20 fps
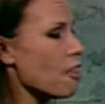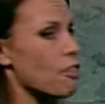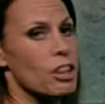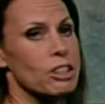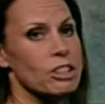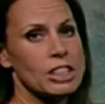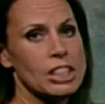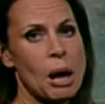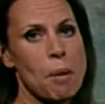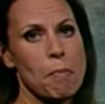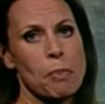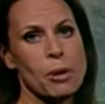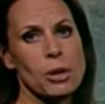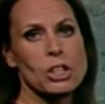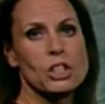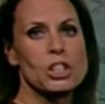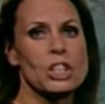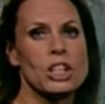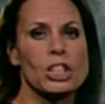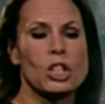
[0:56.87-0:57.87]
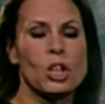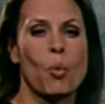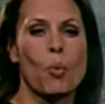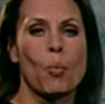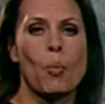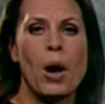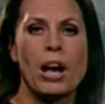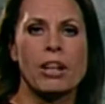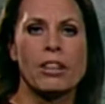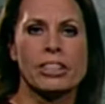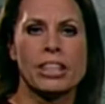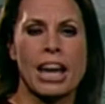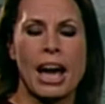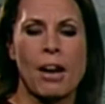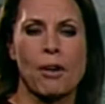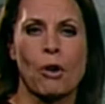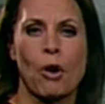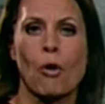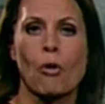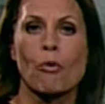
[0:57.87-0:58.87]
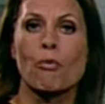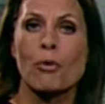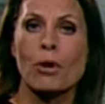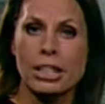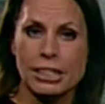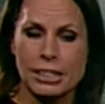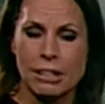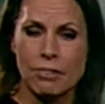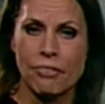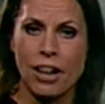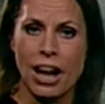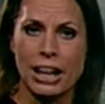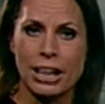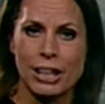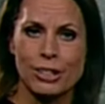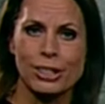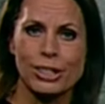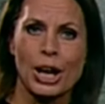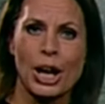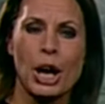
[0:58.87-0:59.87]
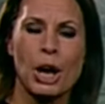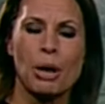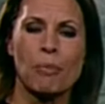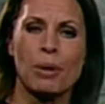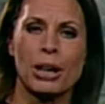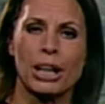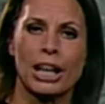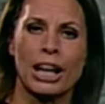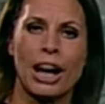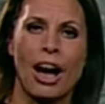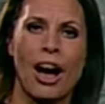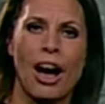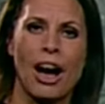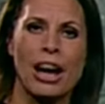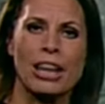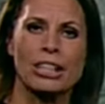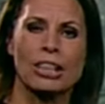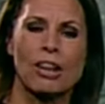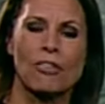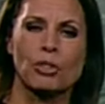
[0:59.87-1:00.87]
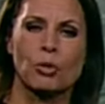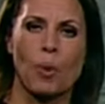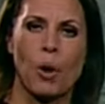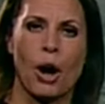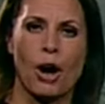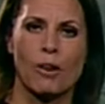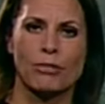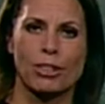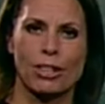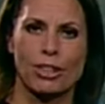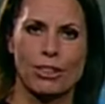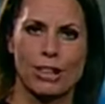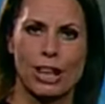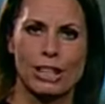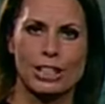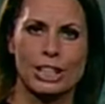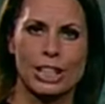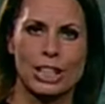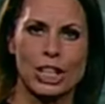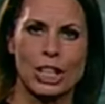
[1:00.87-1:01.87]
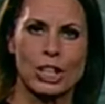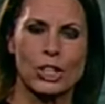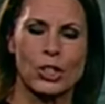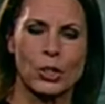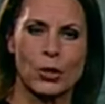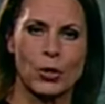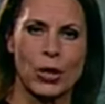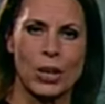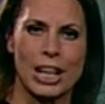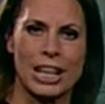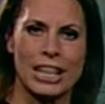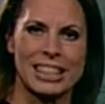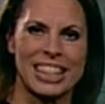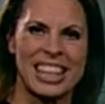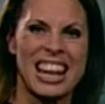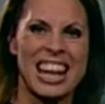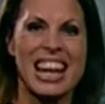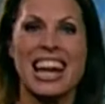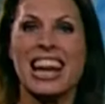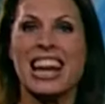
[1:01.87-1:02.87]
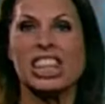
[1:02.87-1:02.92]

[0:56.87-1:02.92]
And those temperatures well down on recent values. We're looking at highs of 12 to 13 degrees.